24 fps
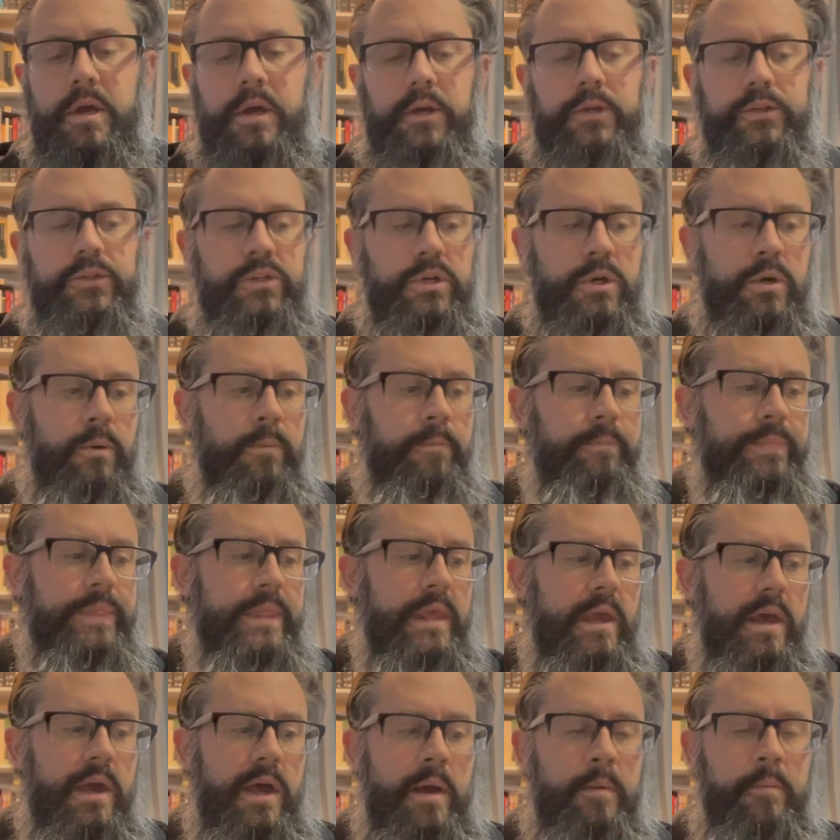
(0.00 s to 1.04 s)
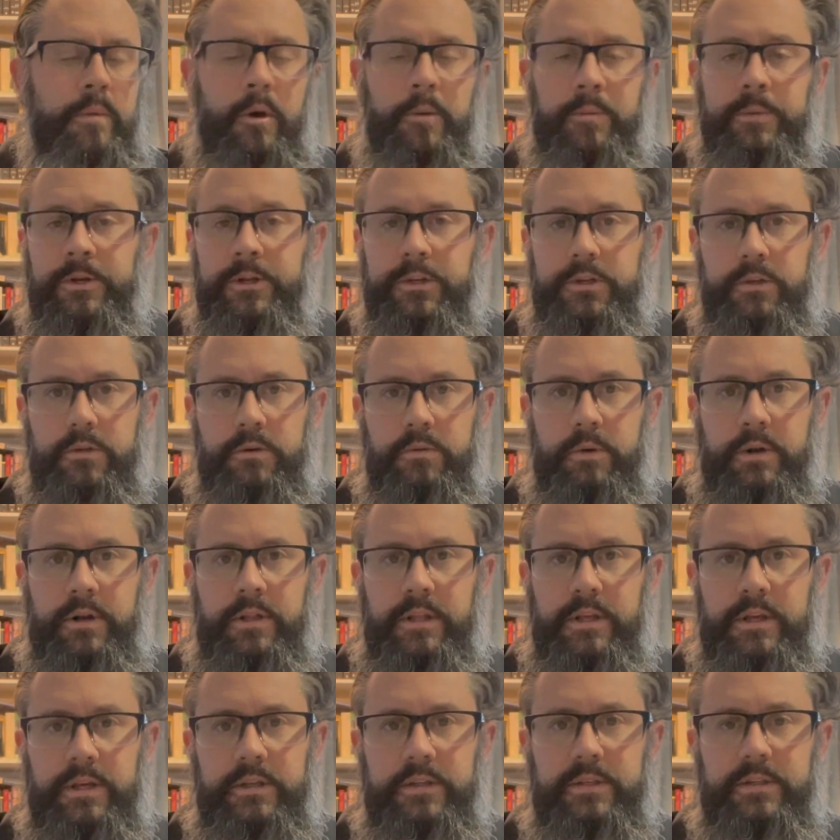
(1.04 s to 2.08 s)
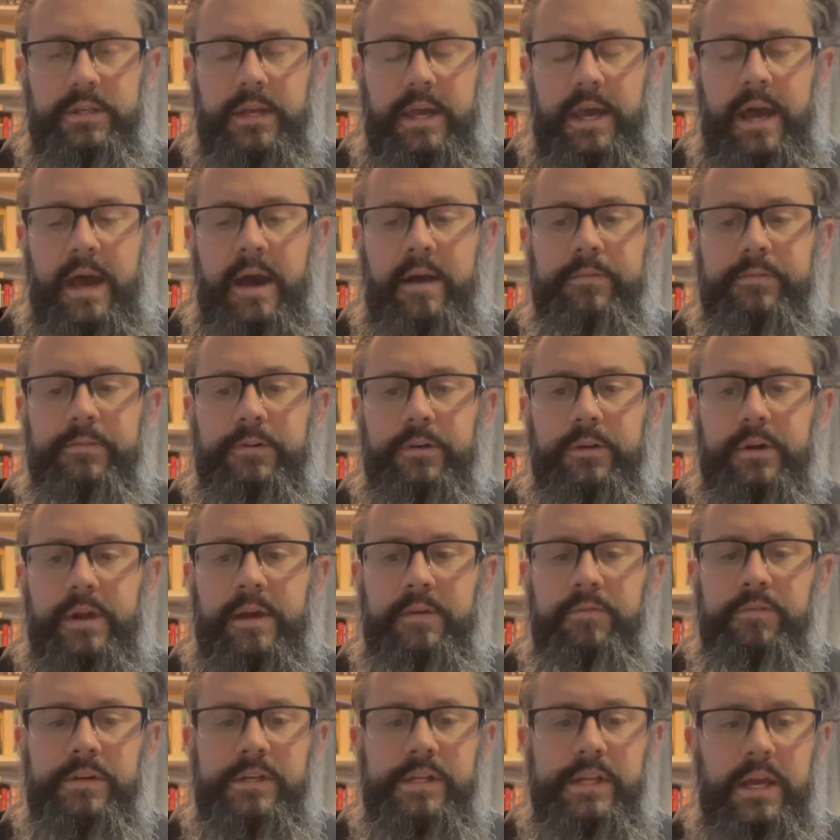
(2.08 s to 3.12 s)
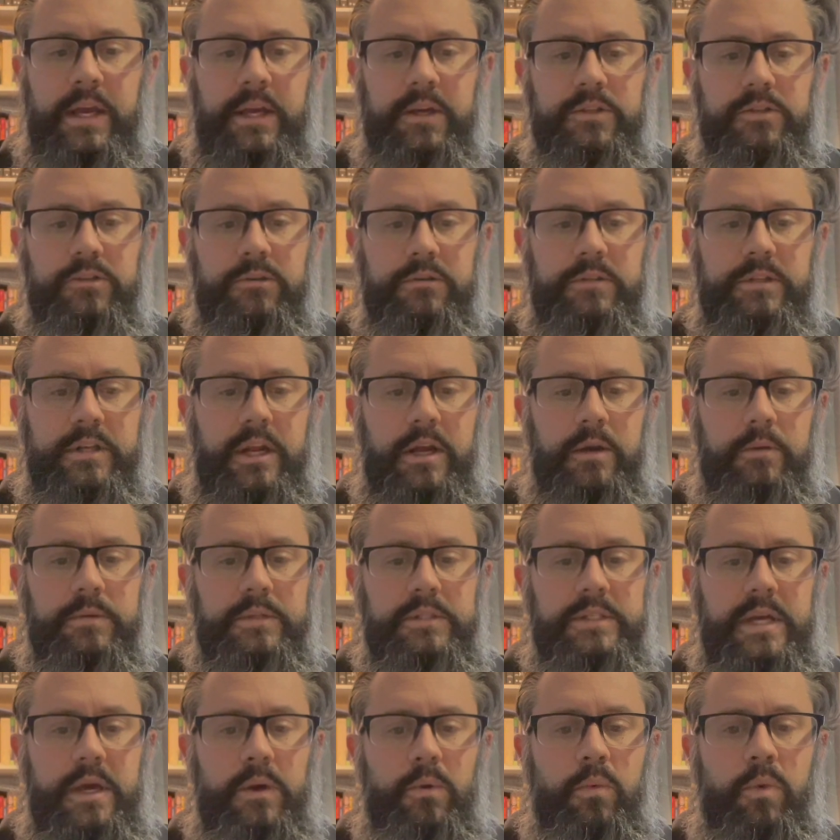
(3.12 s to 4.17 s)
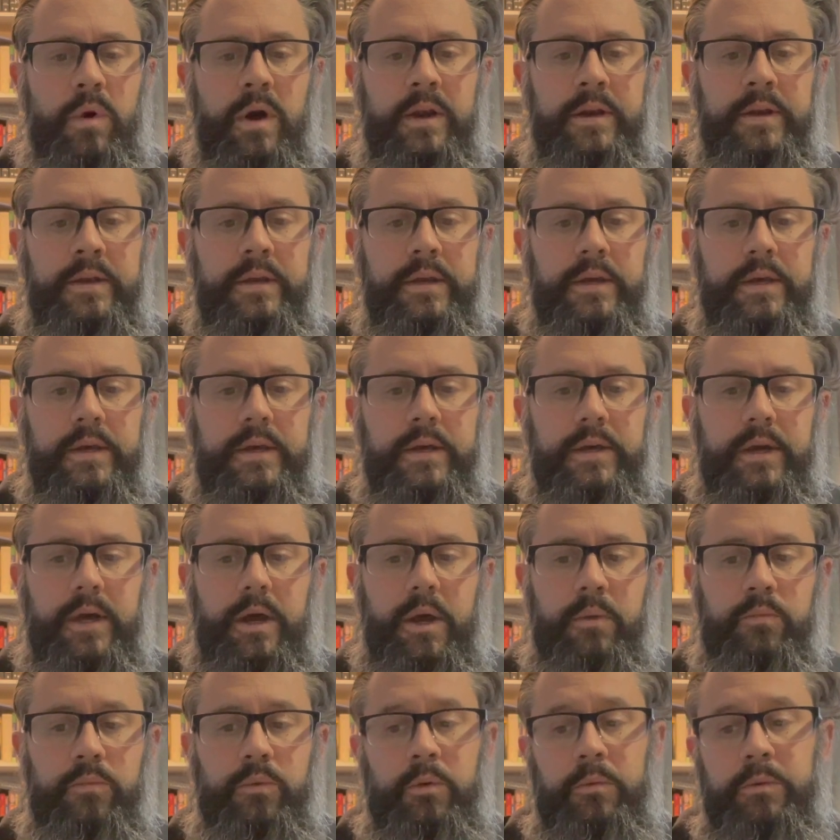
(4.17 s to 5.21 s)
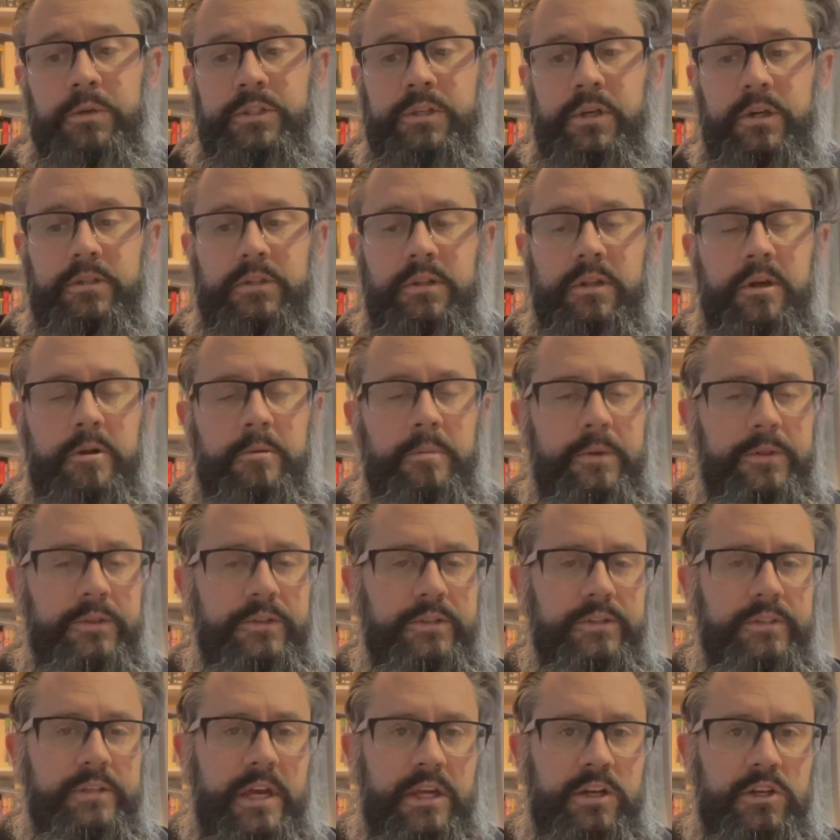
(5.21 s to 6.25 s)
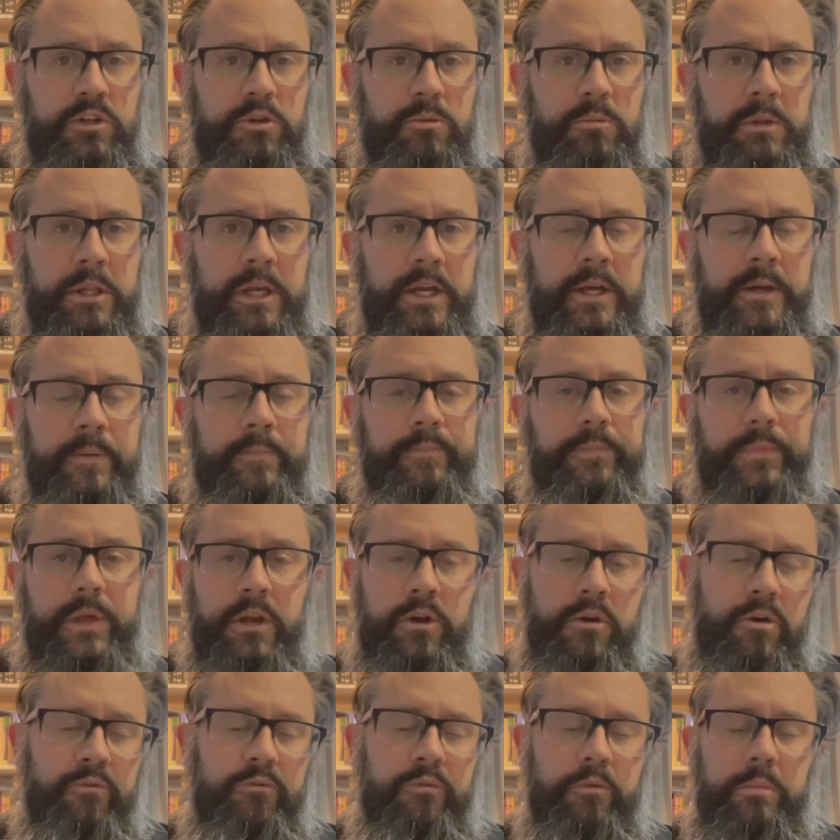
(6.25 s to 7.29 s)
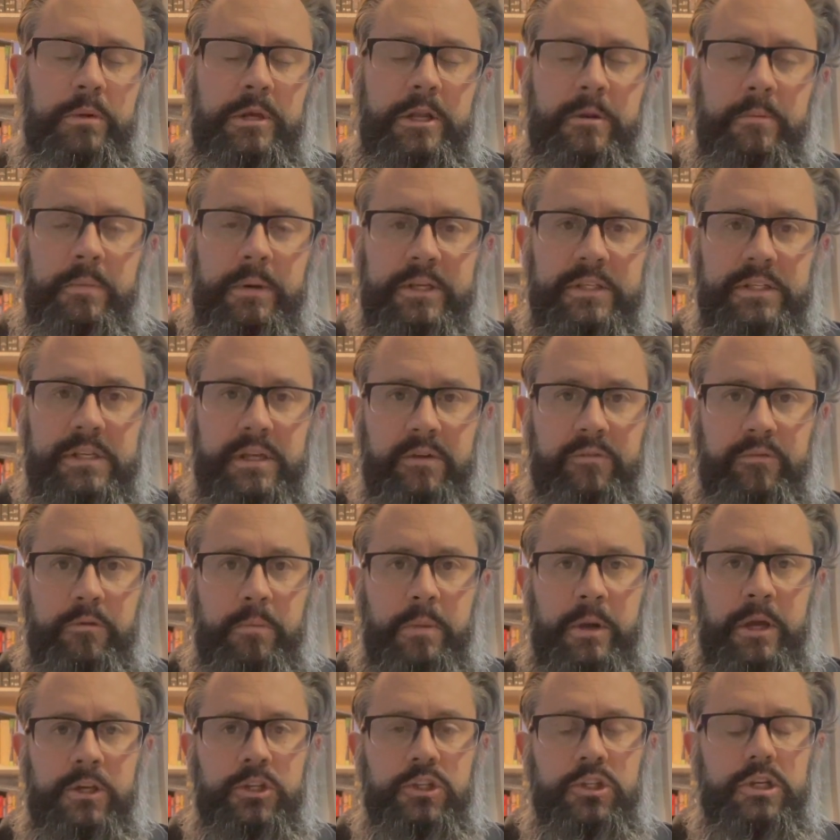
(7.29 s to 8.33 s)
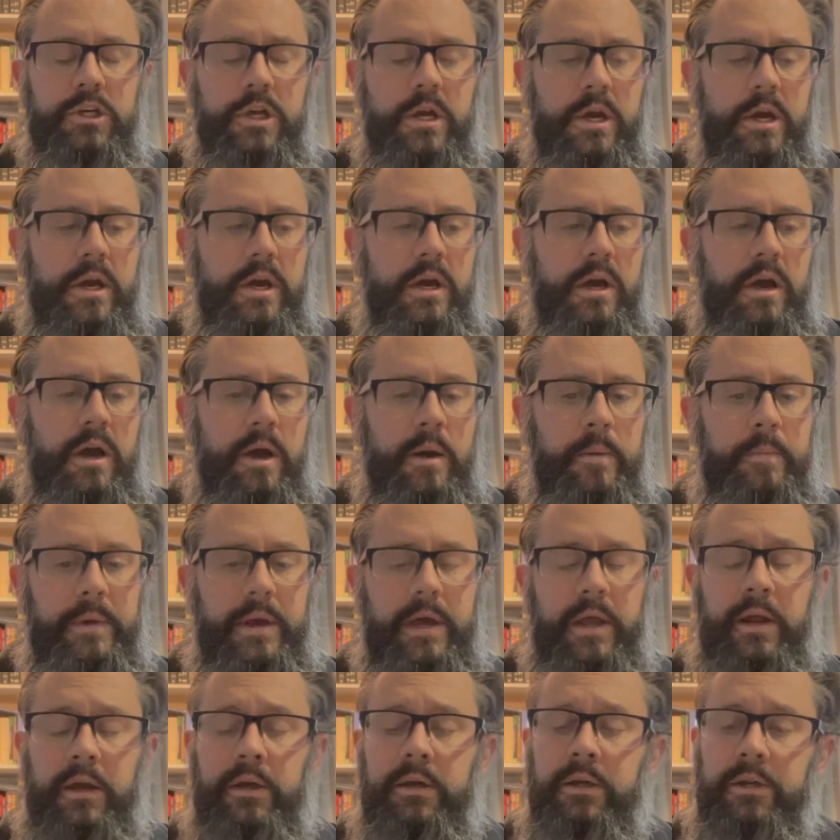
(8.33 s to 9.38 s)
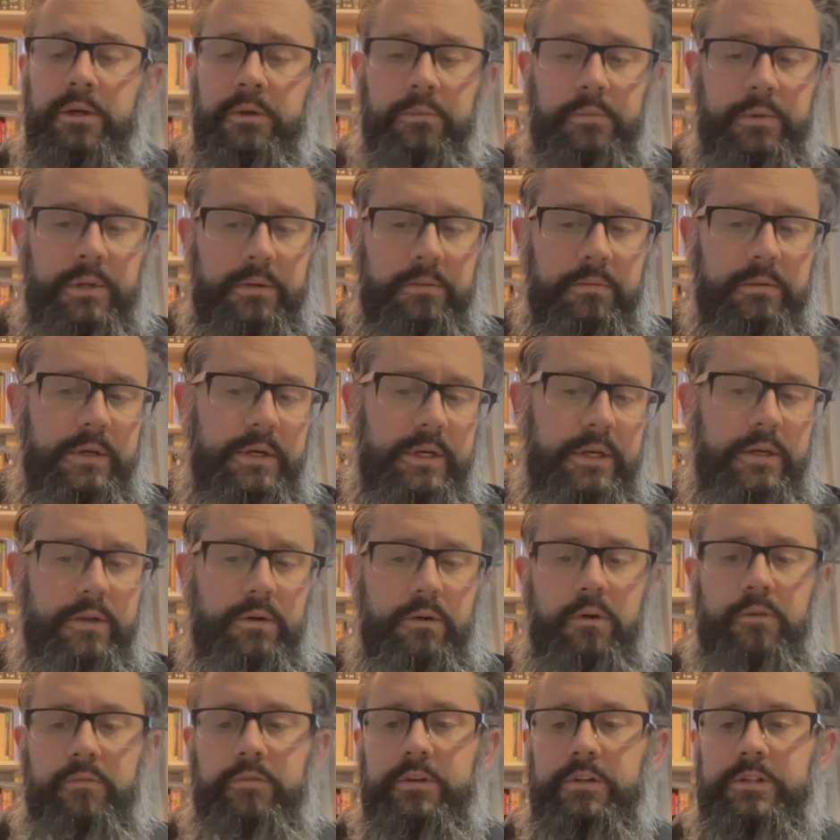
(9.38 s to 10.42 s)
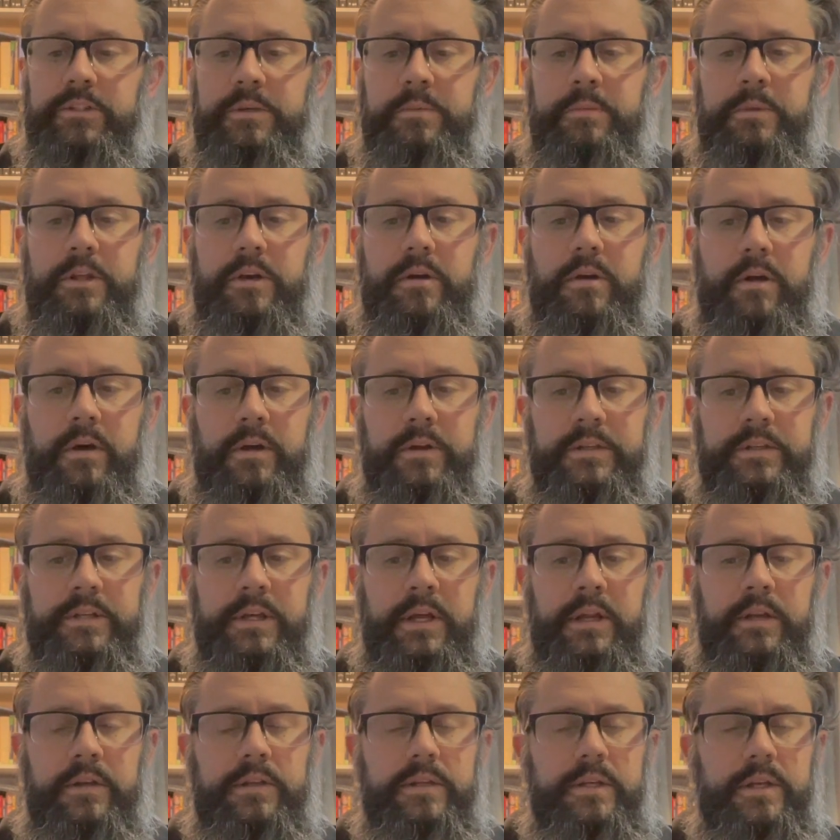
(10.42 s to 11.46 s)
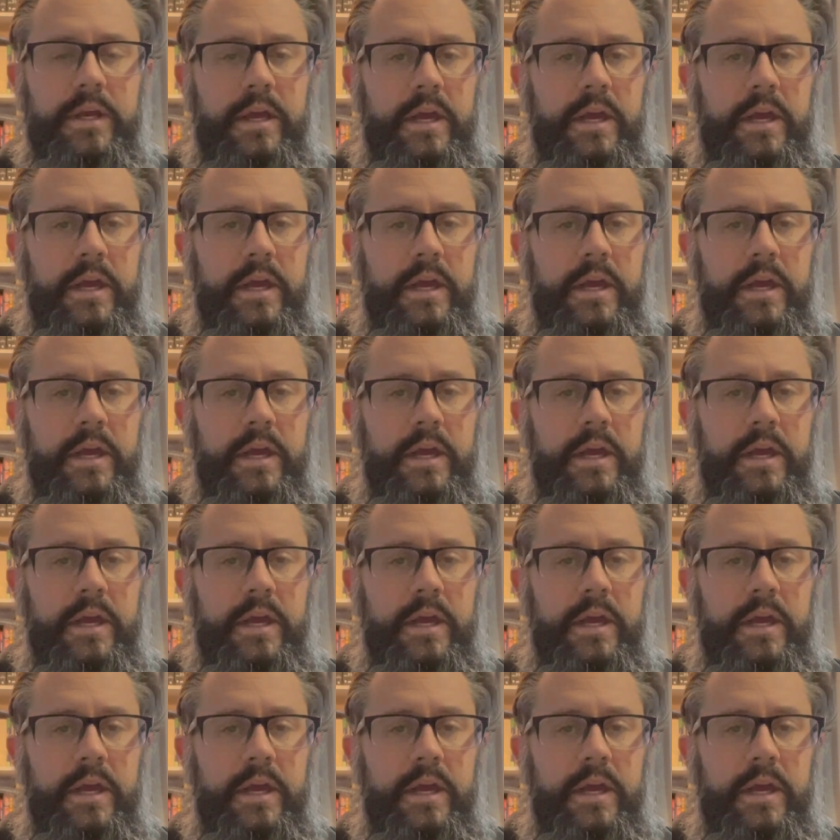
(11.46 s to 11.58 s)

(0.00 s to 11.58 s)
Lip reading: So I'm hoping to do one of these after every day. So today was day one, where we talked a lot about the sagittal plane. I know I've repeated myself a bunch, and I'm going to reread over some of the content.